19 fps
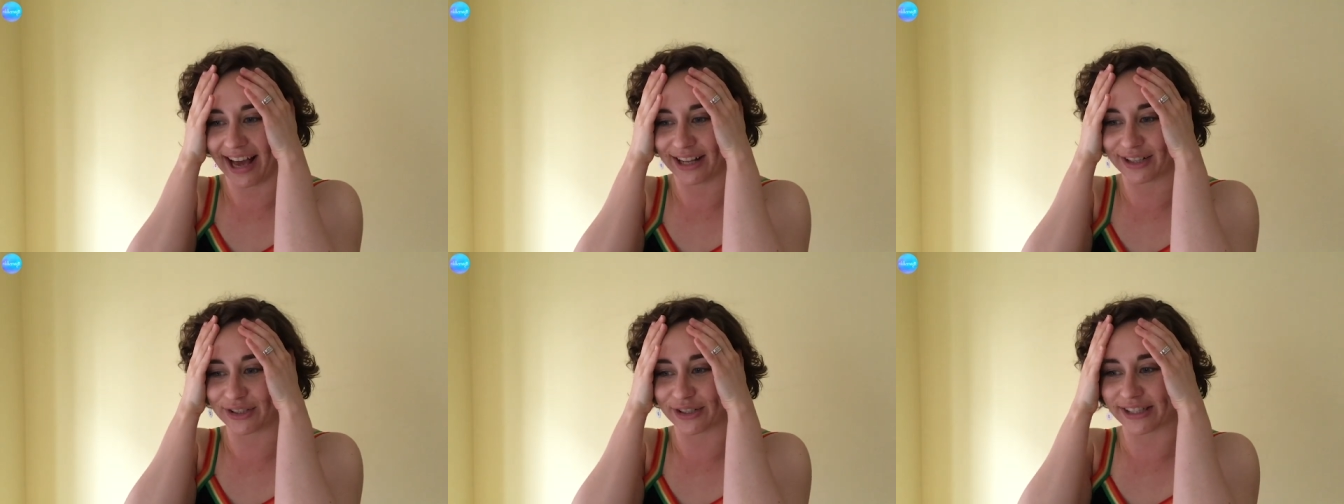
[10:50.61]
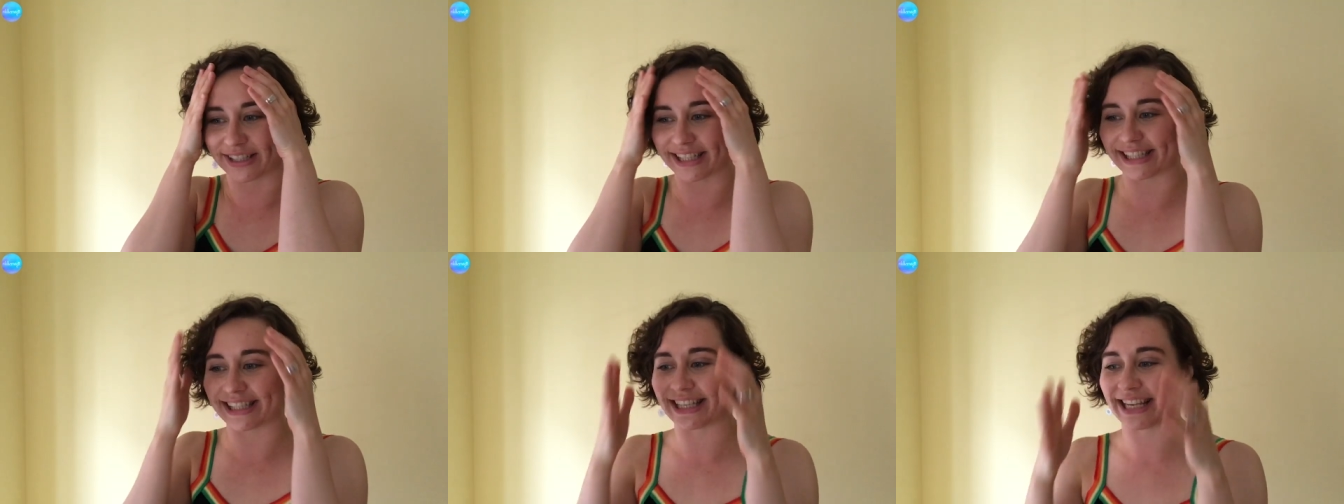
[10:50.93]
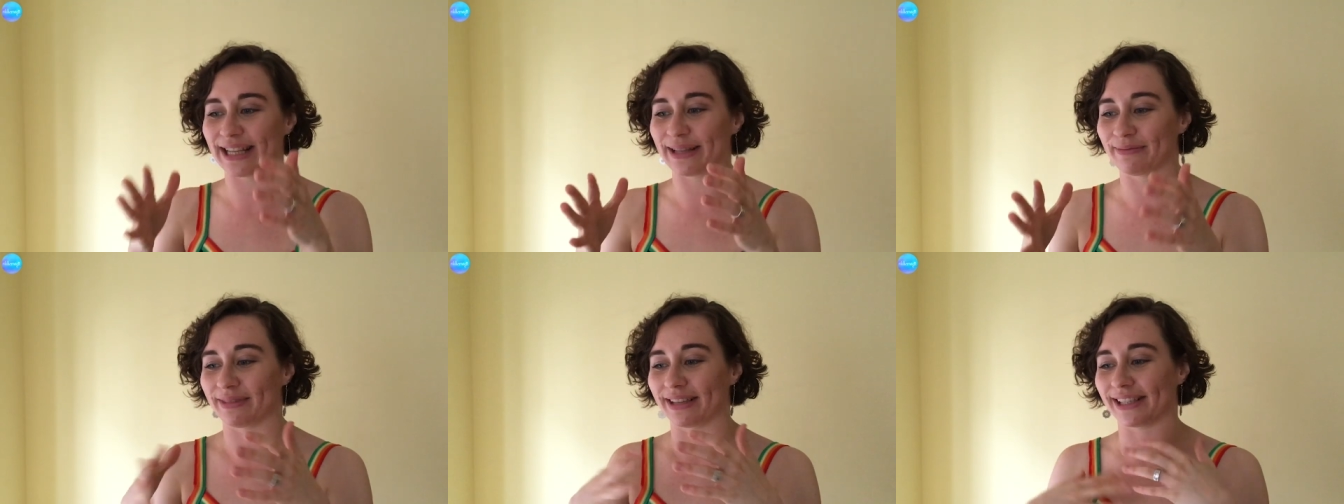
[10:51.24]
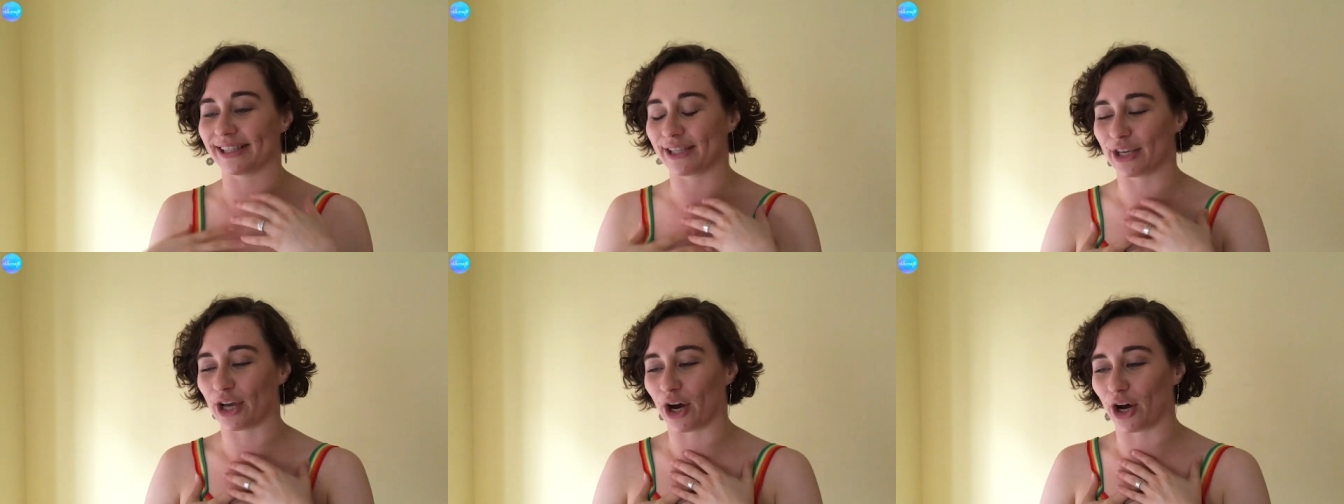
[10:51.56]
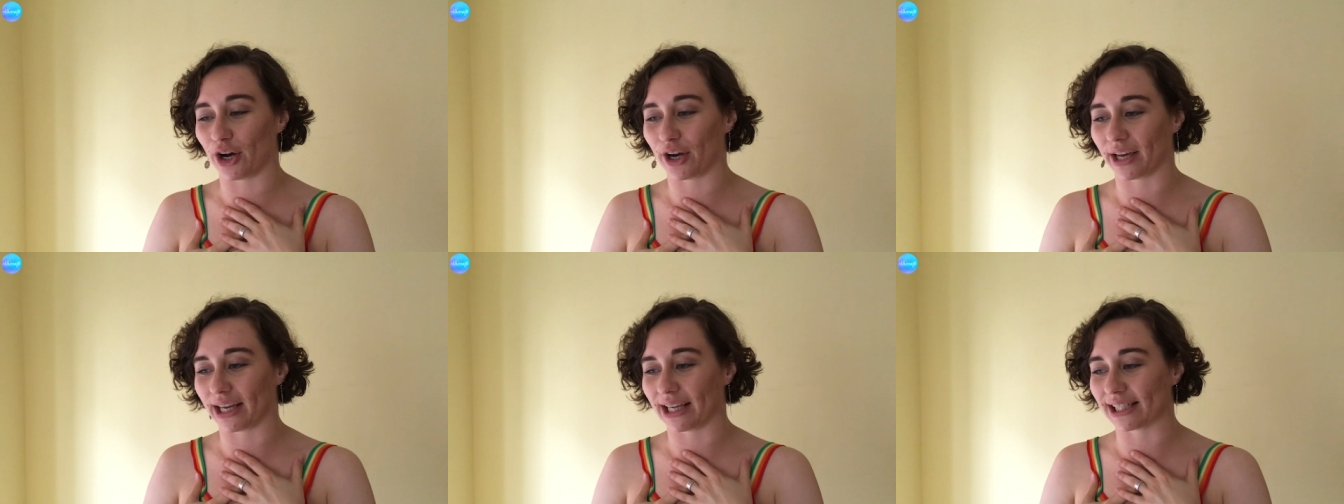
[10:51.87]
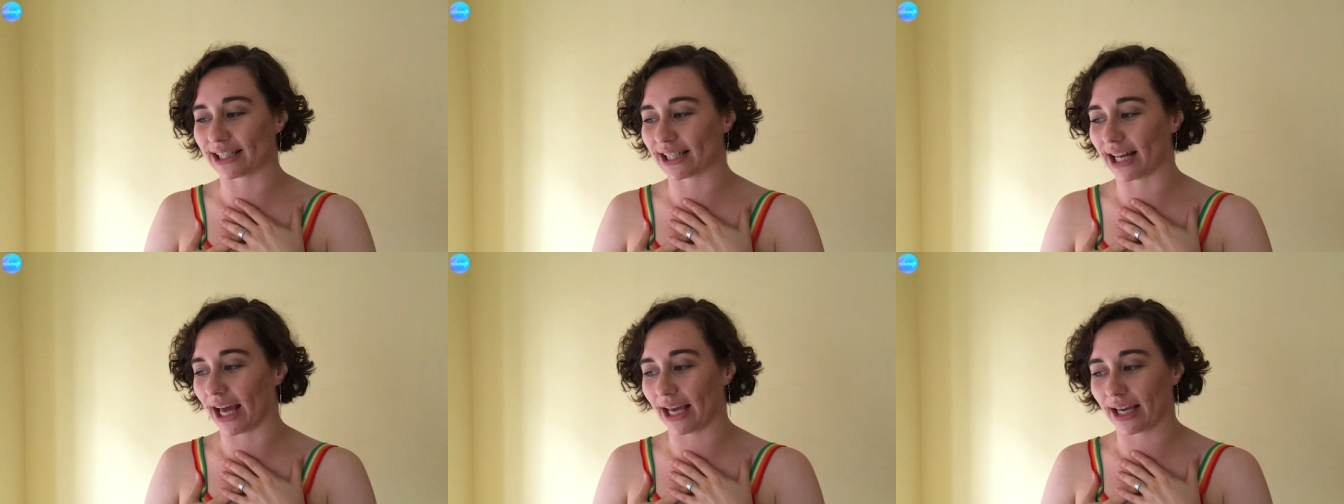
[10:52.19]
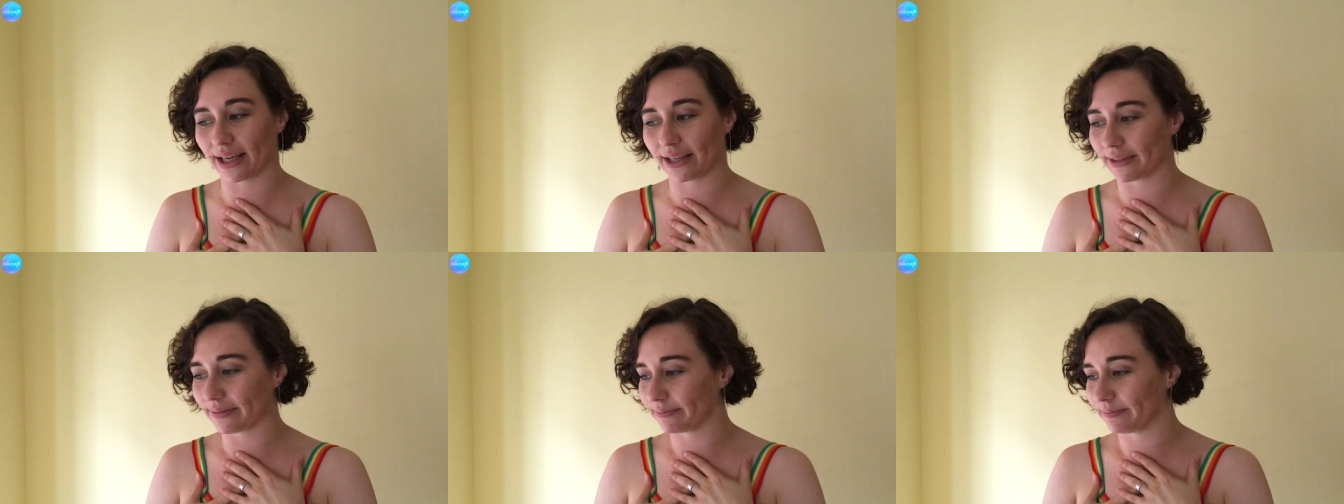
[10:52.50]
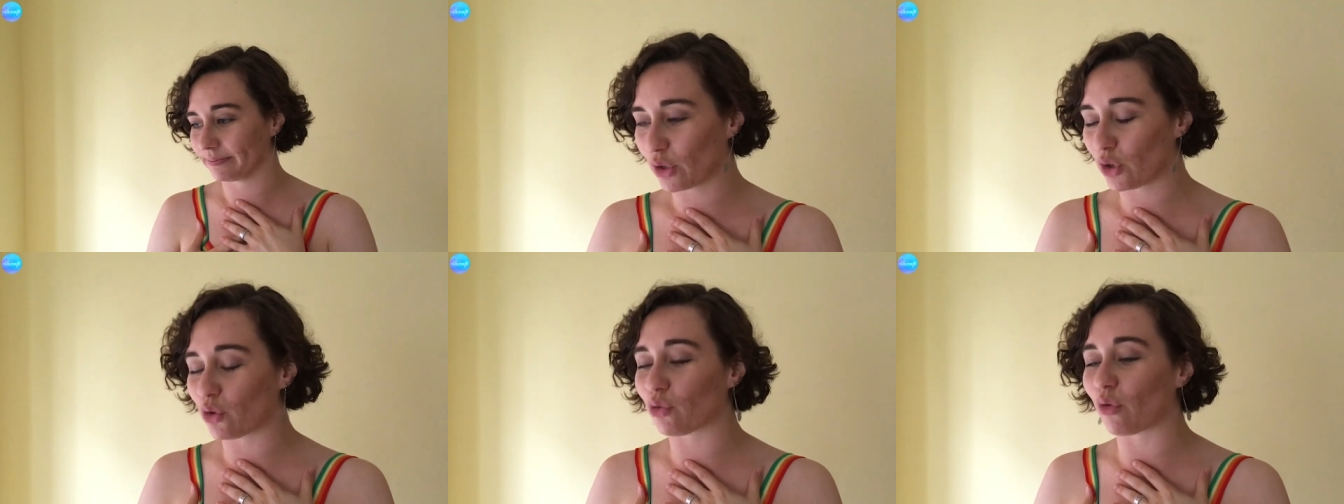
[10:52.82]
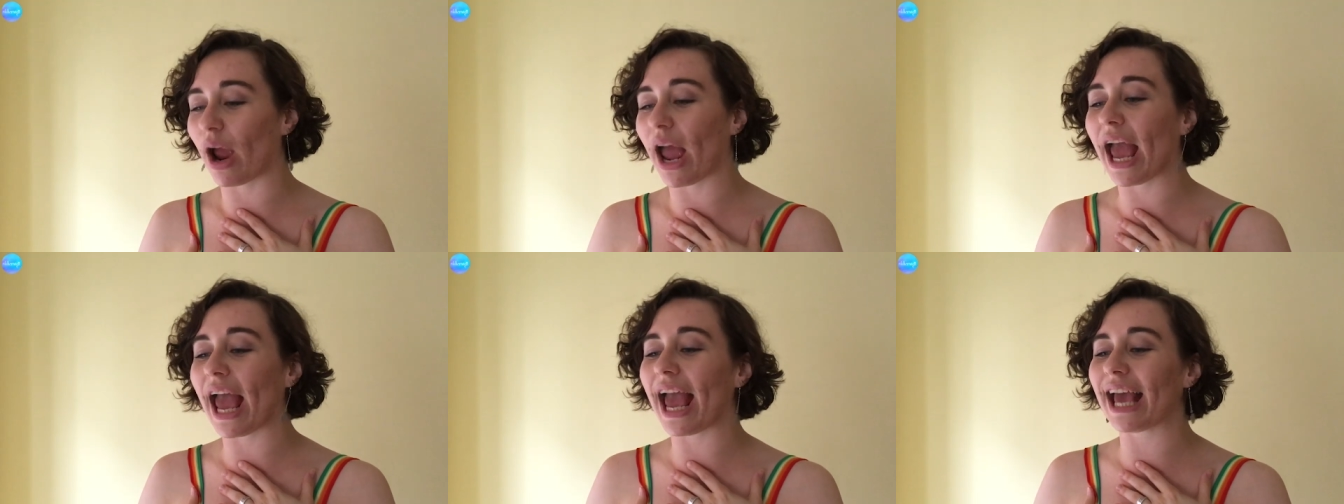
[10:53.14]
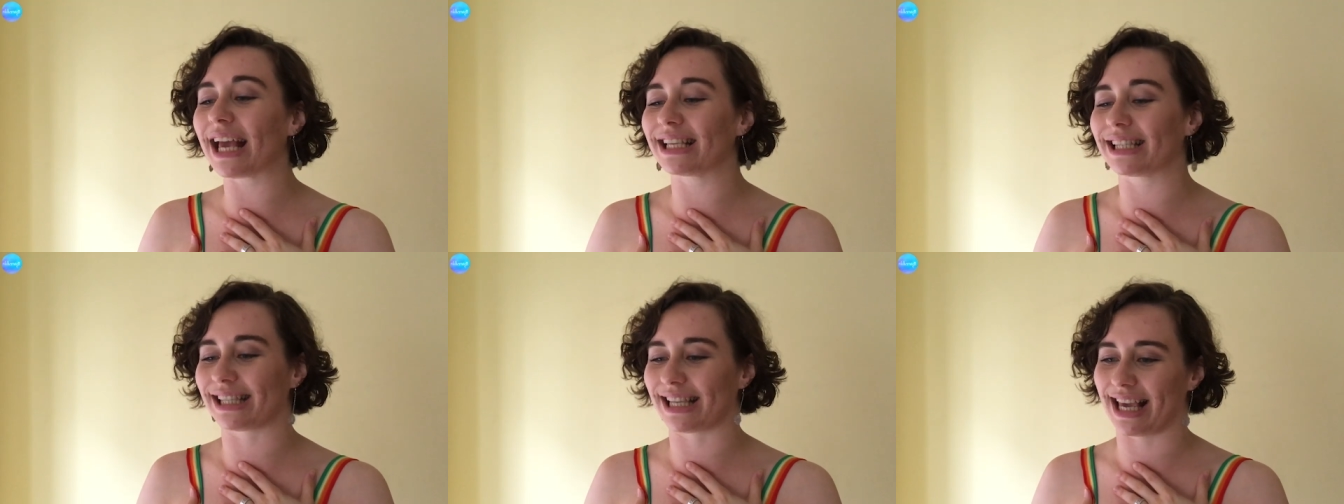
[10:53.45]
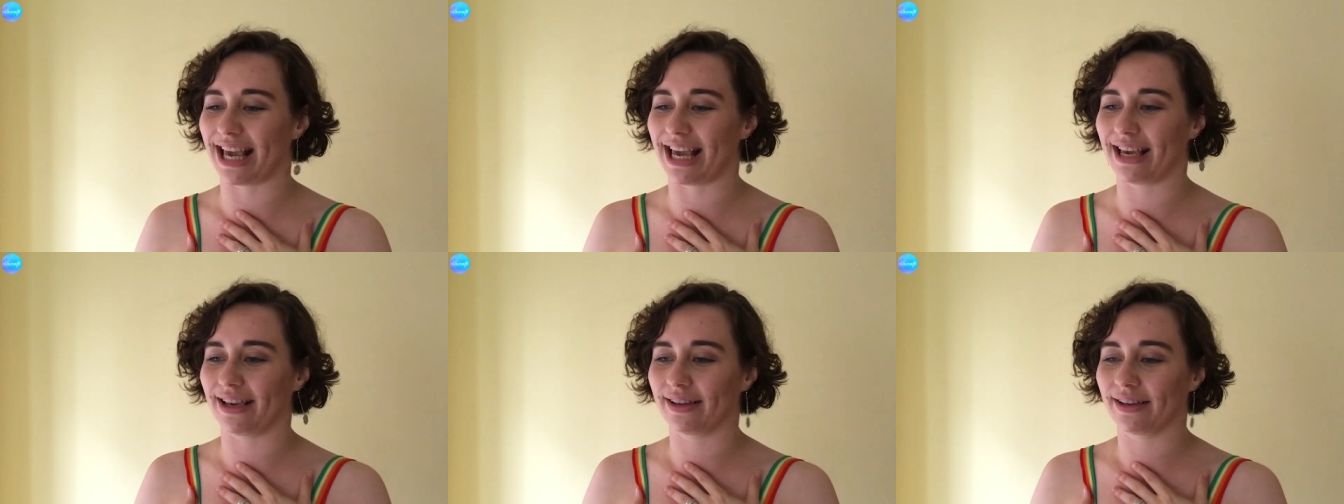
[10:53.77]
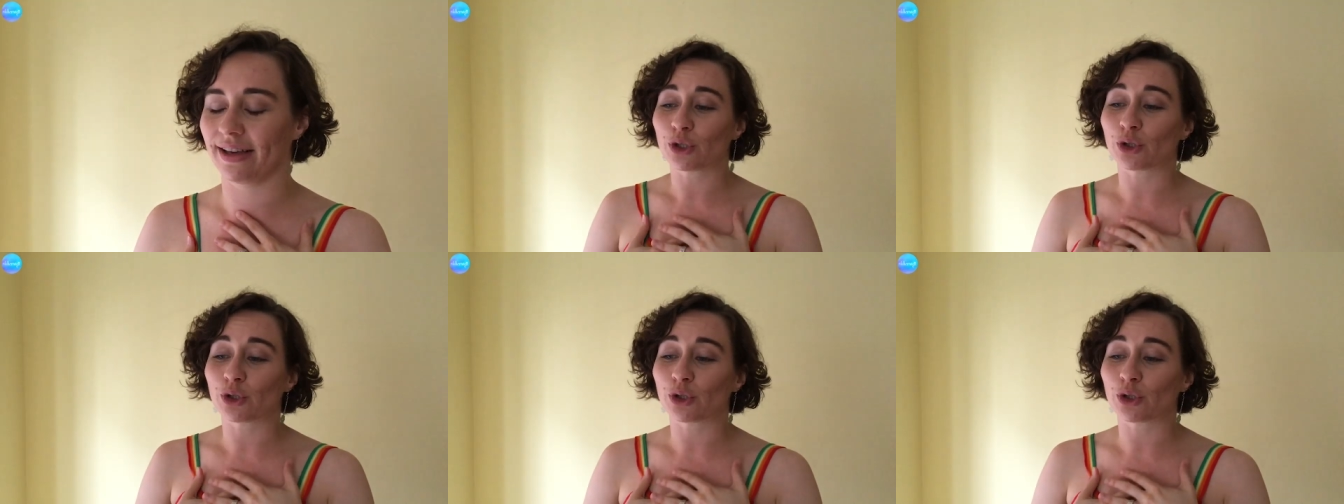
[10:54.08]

and just to see them this young is like crazy.